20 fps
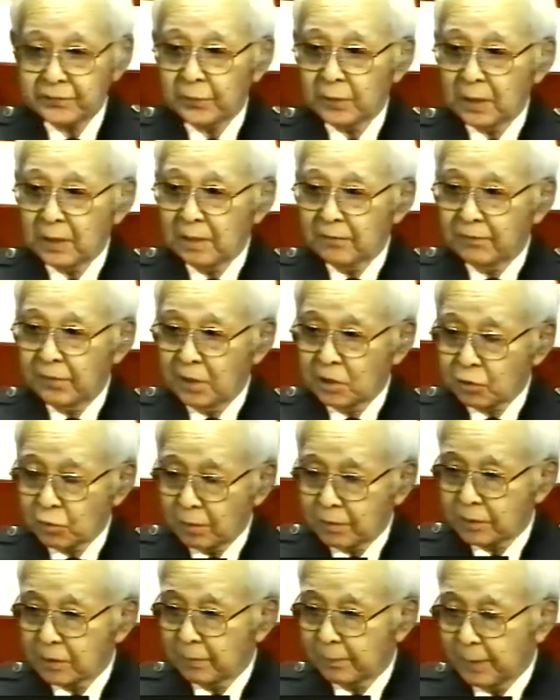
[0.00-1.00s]
for the invasion
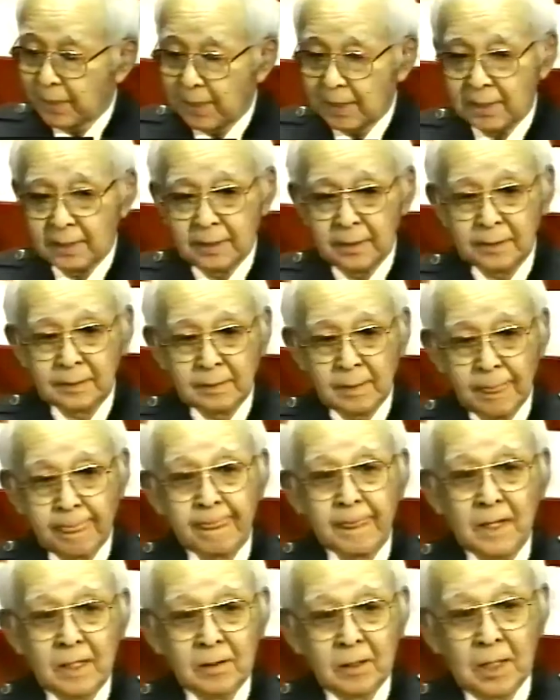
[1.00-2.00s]
of Japan.
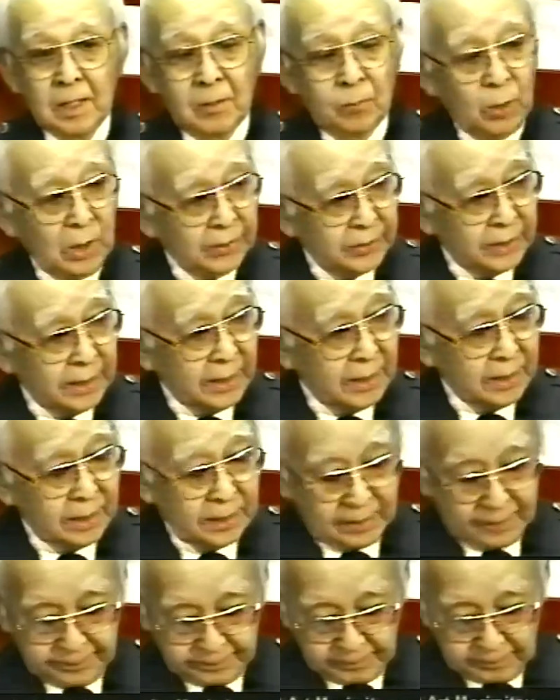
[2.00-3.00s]
Uh, one
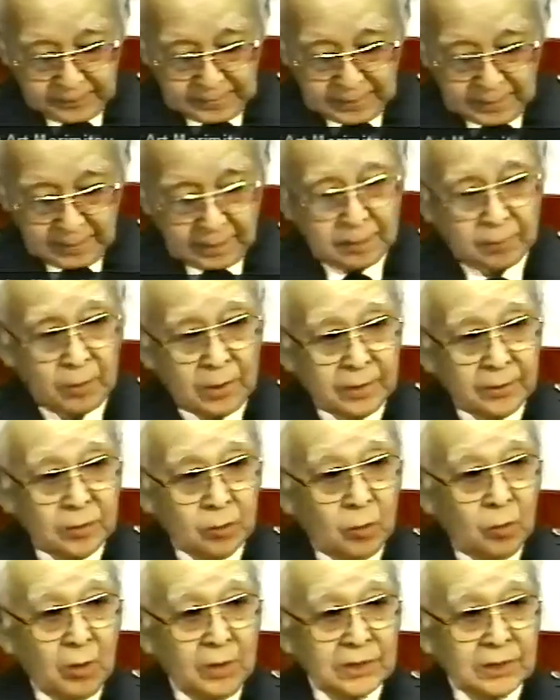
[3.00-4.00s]
day, uh, one of the
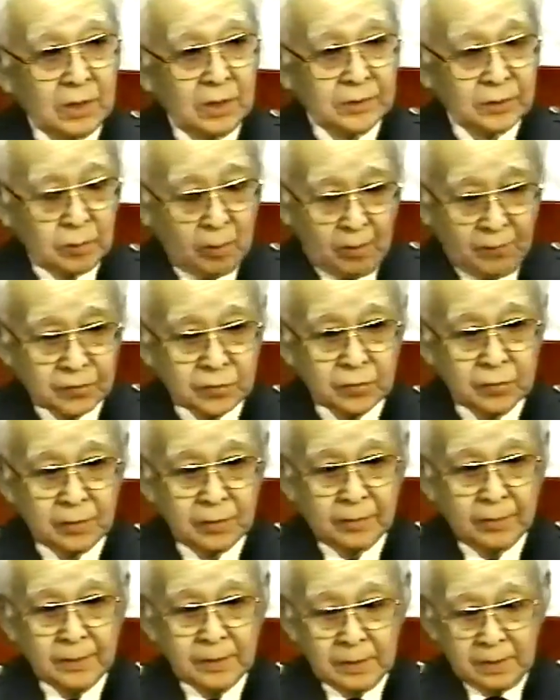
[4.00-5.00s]
OSS
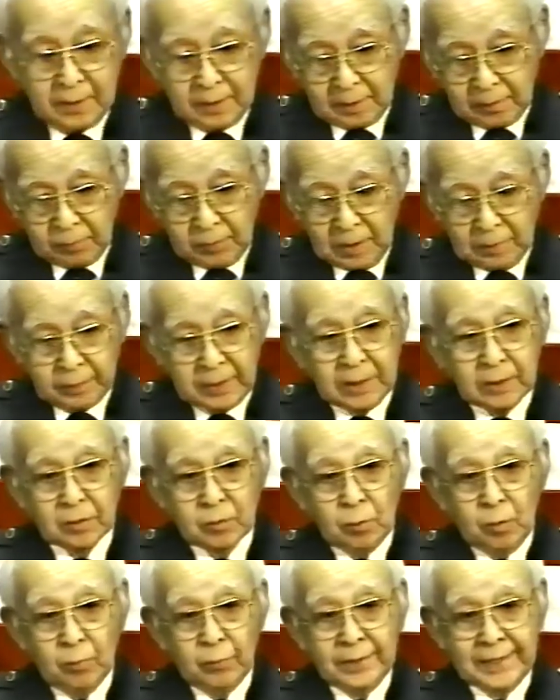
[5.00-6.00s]
officers wanted me to
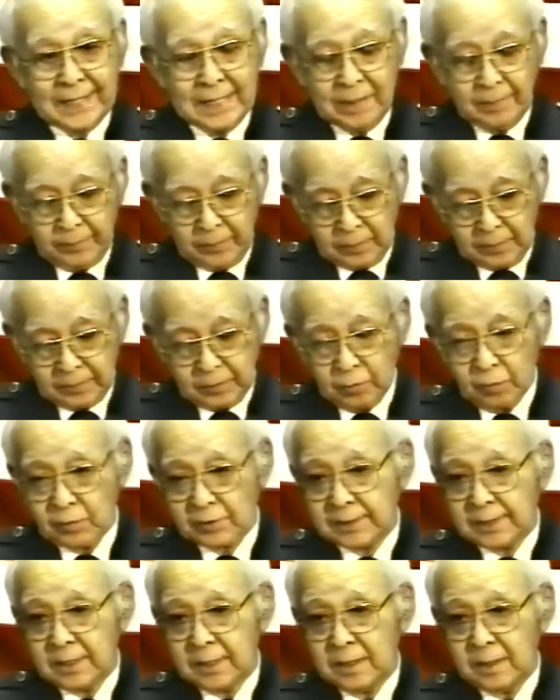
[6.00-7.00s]
go with them to
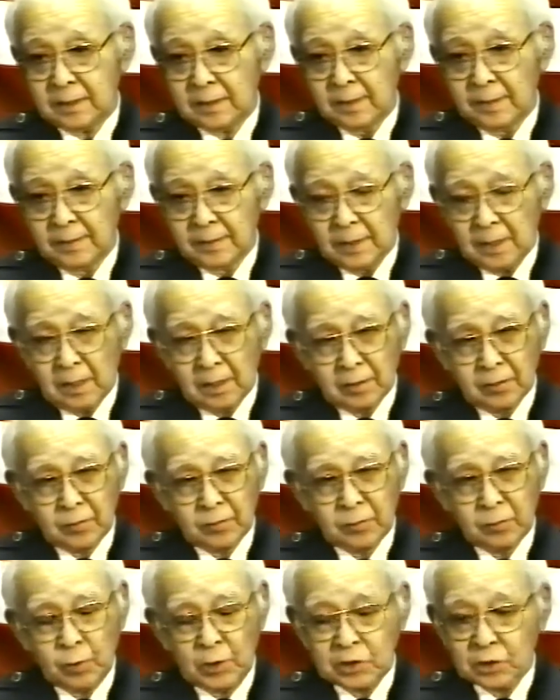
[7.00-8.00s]
see
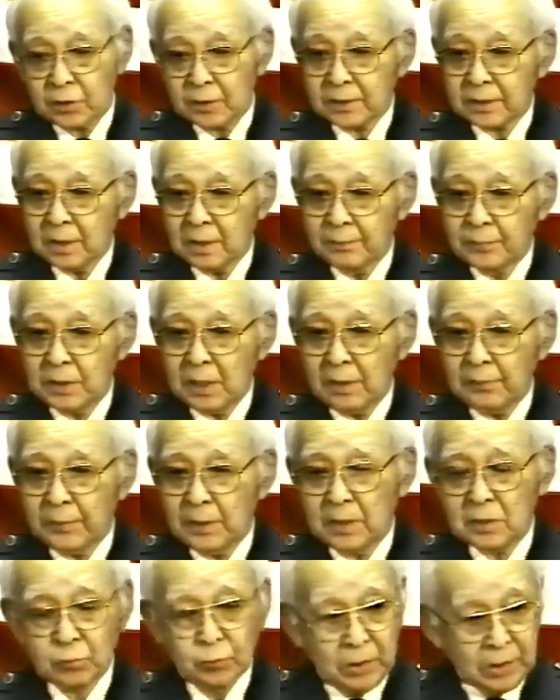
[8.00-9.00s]
uh, questions on
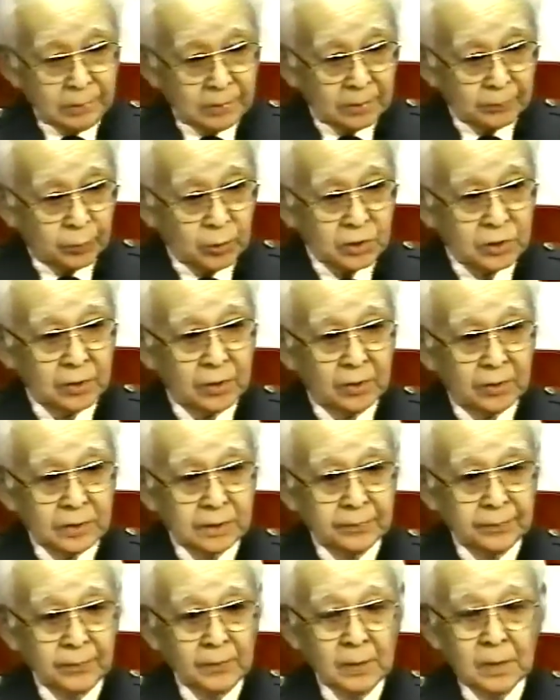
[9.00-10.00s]
Japanese women prisoners.
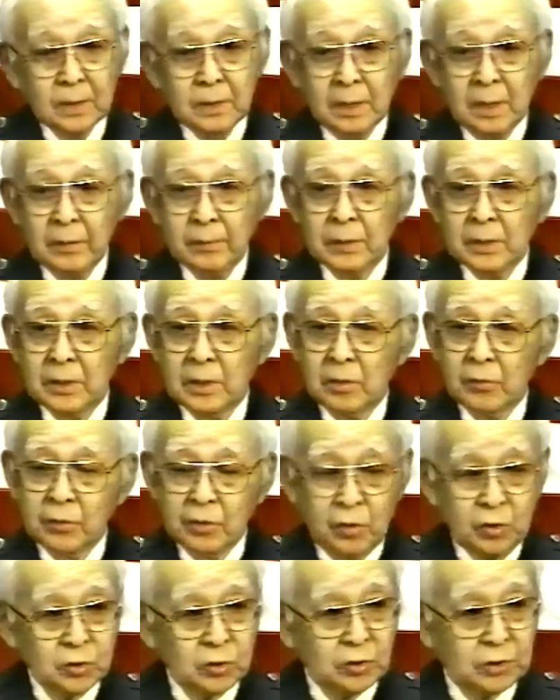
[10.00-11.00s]
They, they were
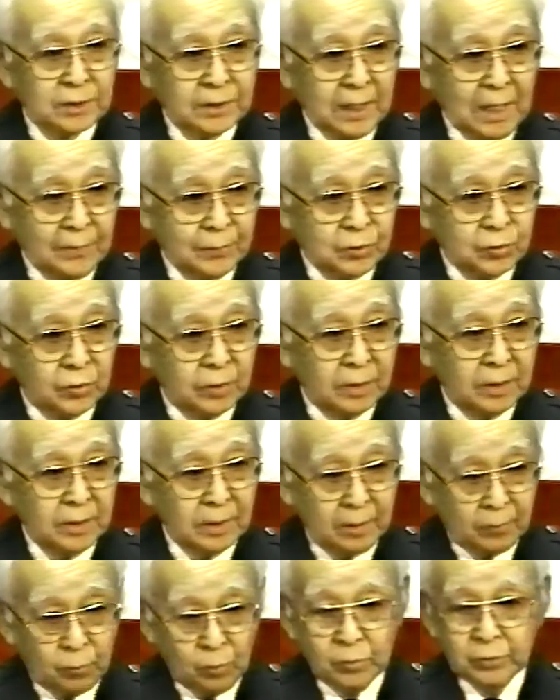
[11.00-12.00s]
nurses captured
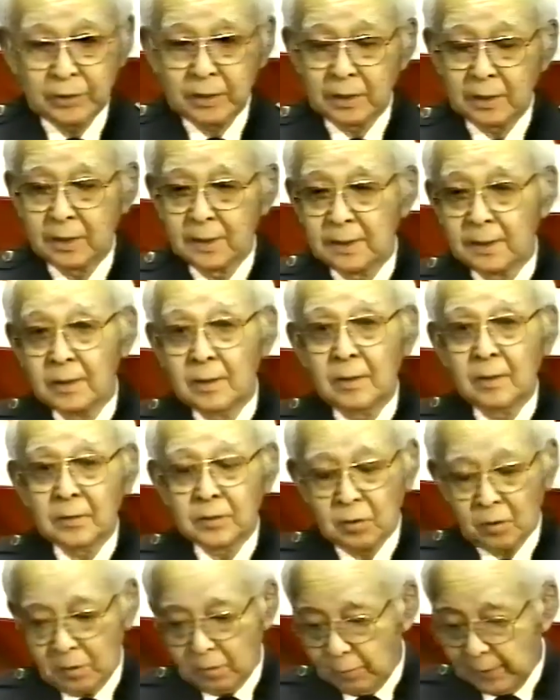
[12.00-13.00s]
and wounded.
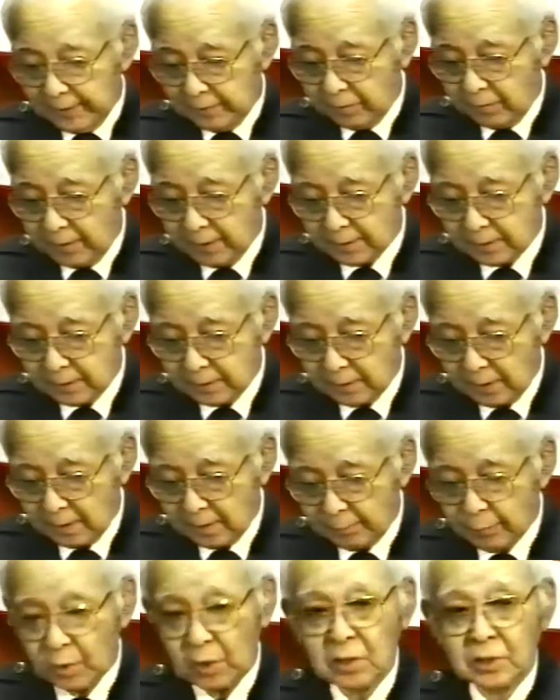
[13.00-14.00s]
So I went to this
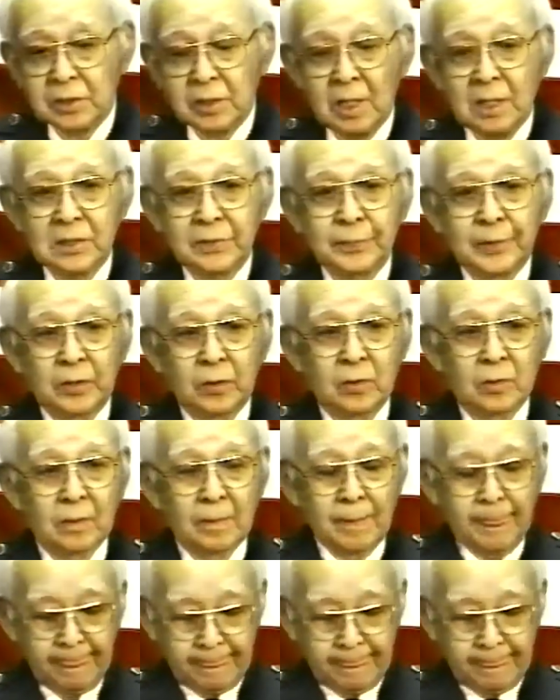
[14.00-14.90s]
uh, British hospital,